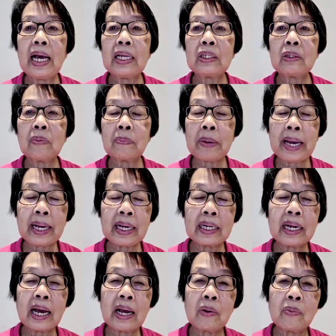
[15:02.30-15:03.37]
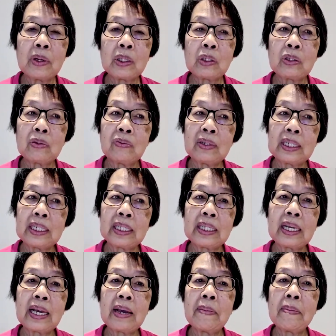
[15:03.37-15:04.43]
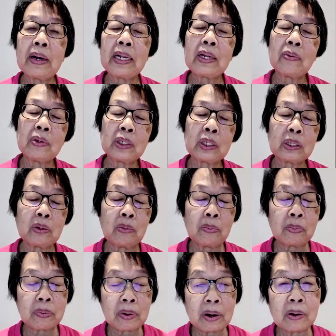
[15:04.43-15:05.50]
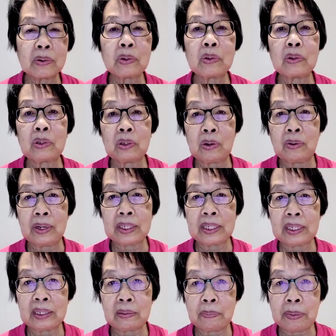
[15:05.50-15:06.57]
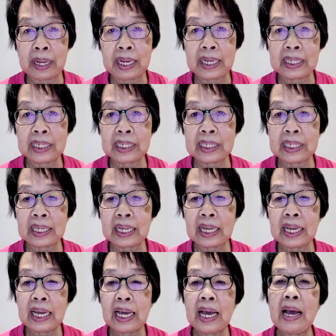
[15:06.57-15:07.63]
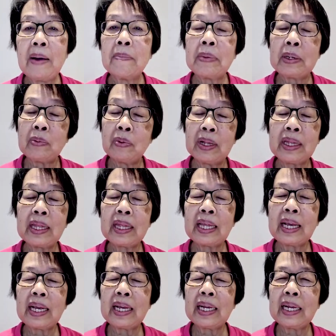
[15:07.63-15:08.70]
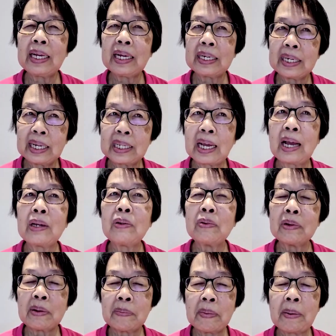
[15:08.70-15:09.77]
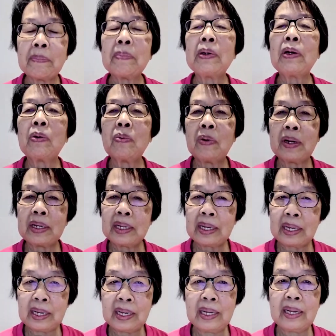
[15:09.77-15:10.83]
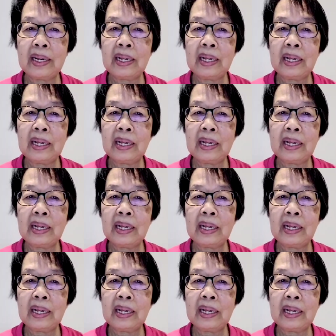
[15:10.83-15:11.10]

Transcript: And so Peck and I went to visit him, and he was so proud to show us his place. But one thing that I do remember when he